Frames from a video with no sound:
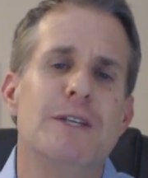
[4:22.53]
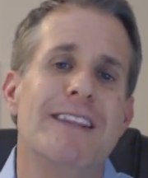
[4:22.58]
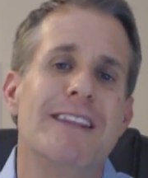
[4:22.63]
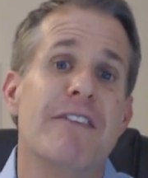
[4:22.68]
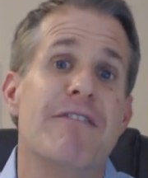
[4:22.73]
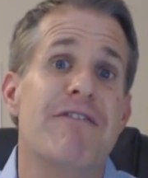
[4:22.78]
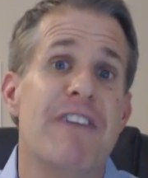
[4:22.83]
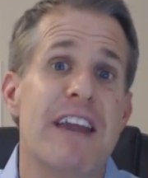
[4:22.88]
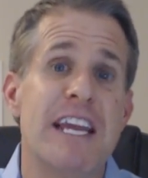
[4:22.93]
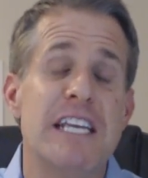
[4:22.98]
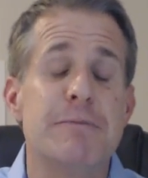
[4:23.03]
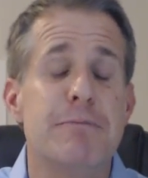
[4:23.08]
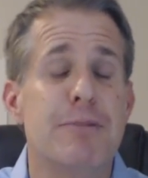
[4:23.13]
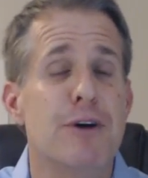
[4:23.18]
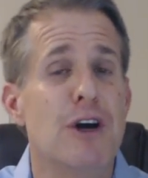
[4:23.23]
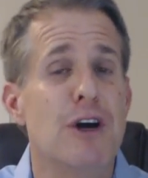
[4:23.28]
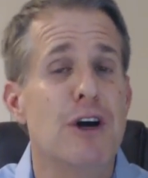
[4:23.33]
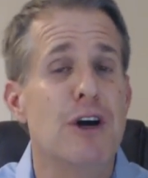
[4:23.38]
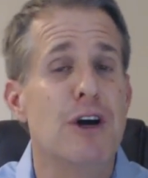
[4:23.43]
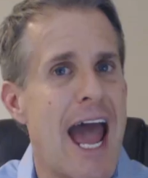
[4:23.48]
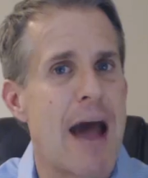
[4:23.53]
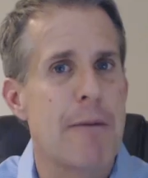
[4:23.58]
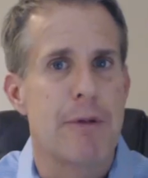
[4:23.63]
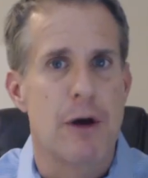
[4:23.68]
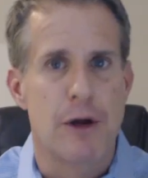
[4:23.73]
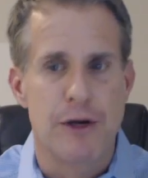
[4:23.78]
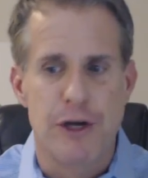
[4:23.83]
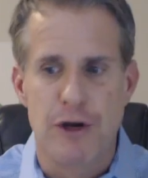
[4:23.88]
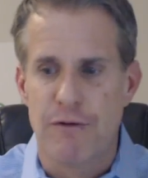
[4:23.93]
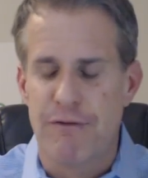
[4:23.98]
using the Facebook
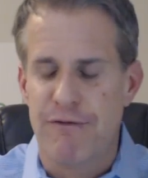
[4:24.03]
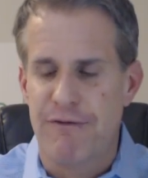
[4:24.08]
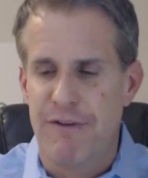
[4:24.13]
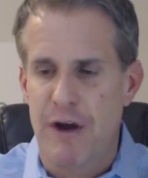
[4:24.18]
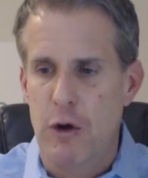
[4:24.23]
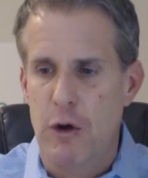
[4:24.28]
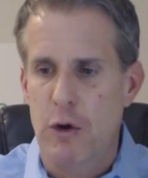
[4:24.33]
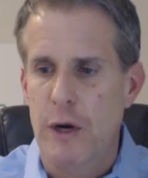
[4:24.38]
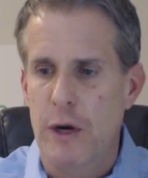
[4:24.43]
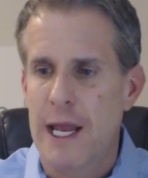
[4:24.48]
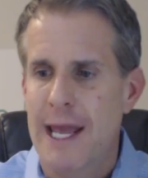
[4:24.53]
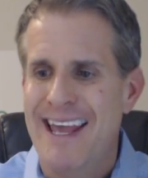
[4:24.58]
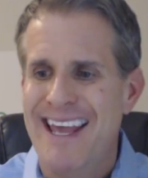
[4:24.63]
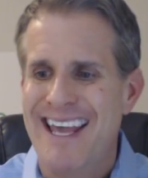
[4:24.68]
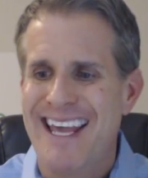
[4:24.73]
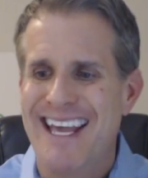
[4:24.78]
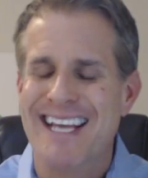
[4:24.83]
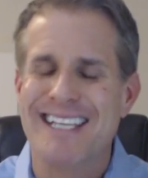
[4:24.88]
app on your phone,